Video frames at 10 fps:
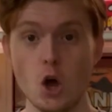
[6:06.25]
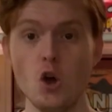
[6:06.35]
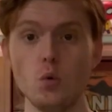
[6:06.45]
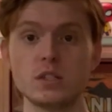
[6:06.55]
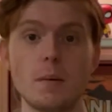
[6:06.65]

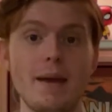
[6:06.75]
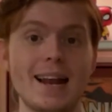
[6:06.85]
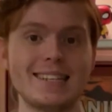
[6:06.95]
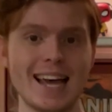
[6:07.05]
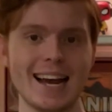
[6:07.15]
who was the main
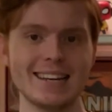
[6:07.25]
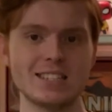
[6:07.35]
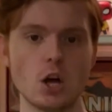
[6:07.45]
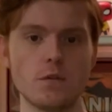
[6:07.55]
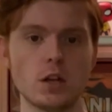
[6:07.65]

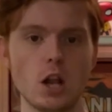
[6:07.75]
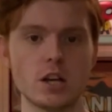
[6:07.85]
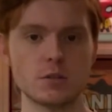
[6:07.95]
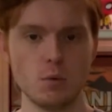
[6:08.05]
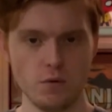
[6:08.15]
antagonist of the
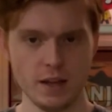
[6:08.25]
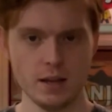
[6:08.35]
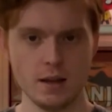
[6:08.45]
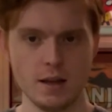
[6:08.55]
last movie.